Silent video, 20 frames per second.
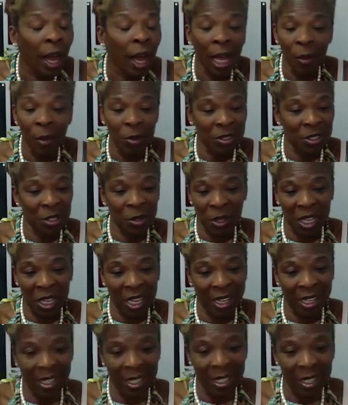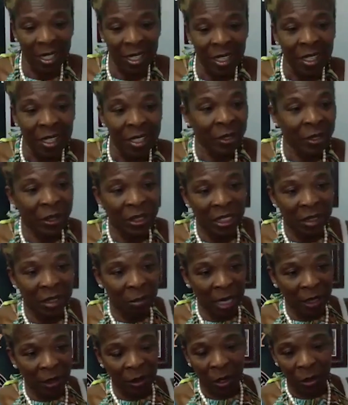I was okay. So it didn't
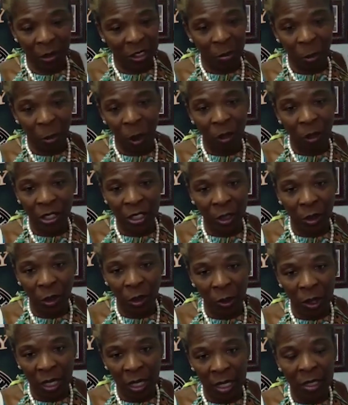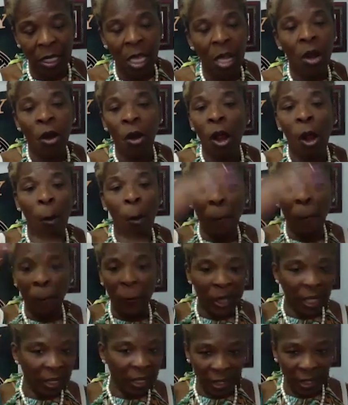matter how small the deal was or how
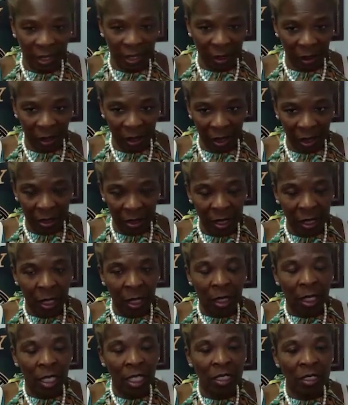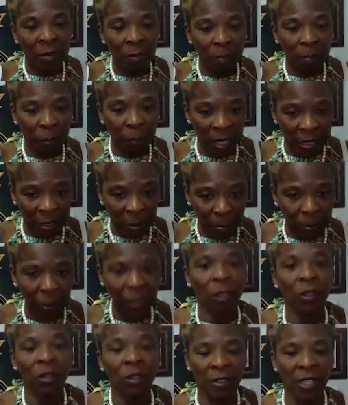big the deal is. It's
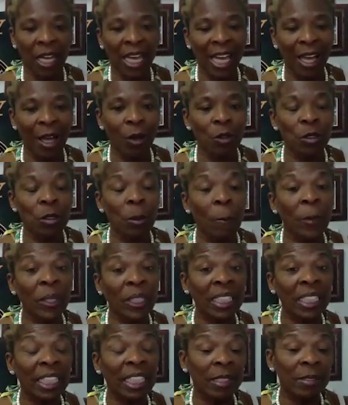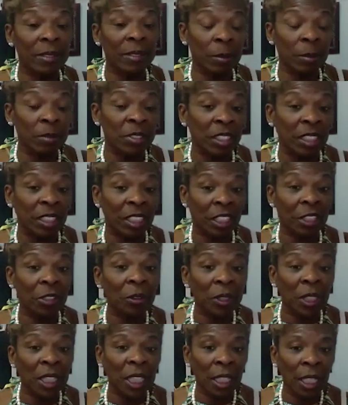bigger than the house, but it gives them
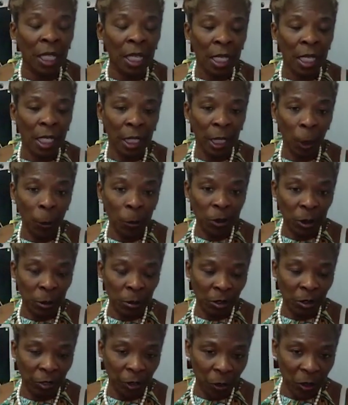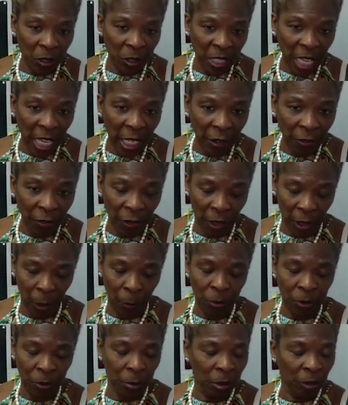security. It helps them to feel safe. It
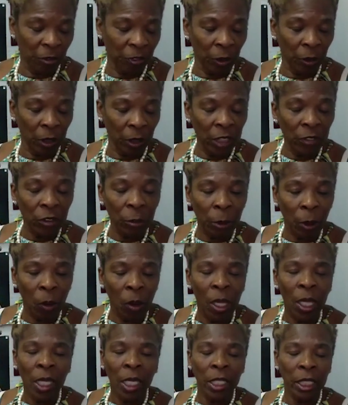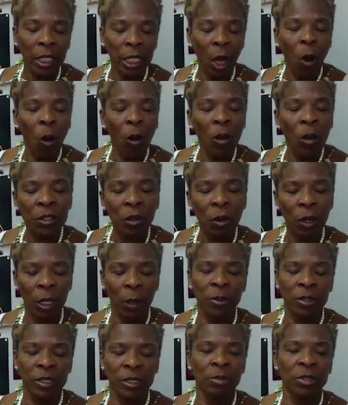helps them to feel livable. And it also
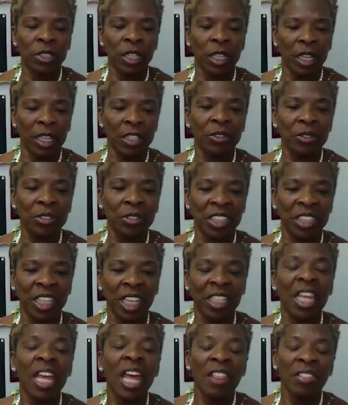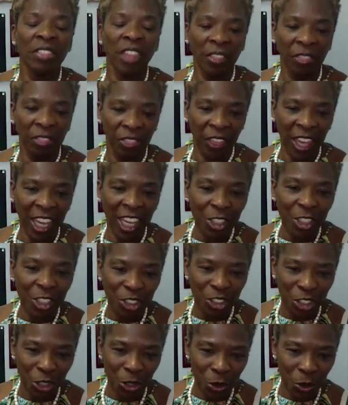helps them to understand that they
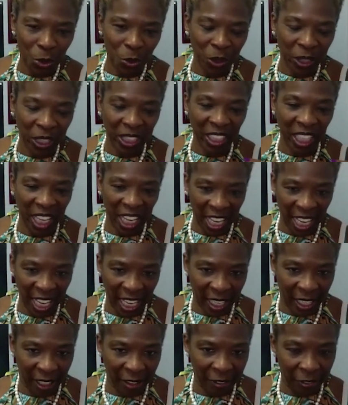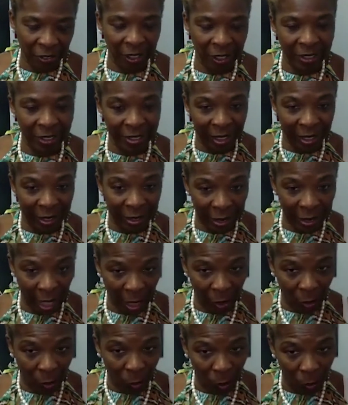too can have, as they
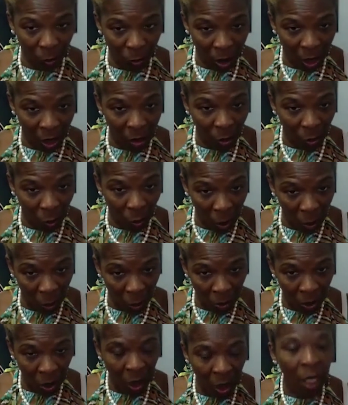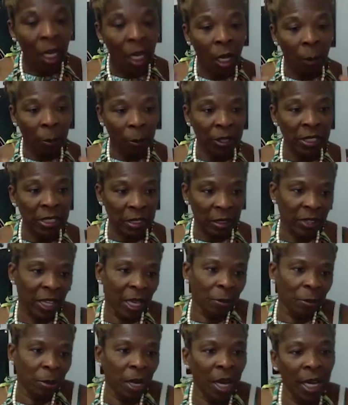say, quote unquote, a piece of
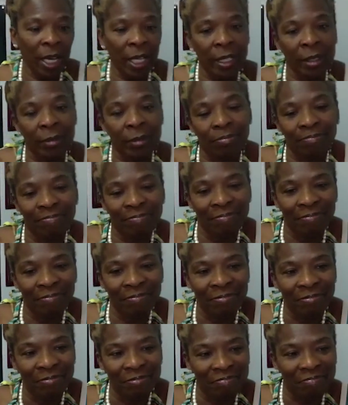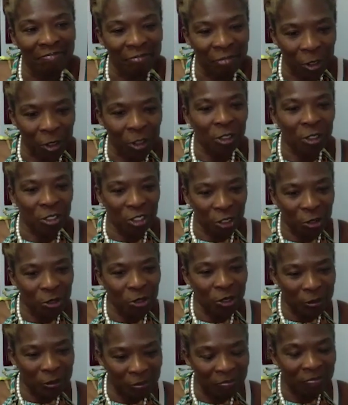that pie for their
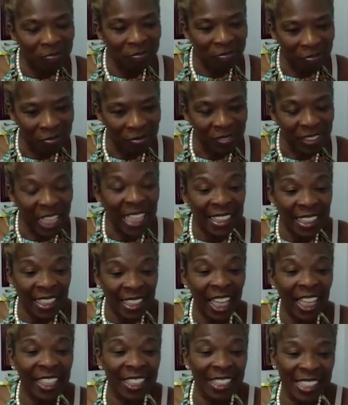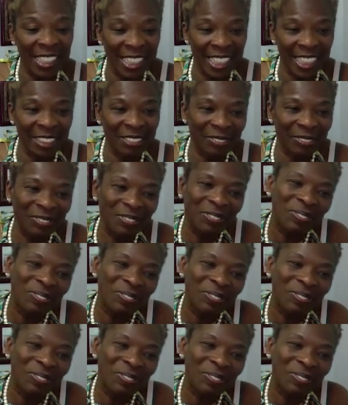children. That's legacy.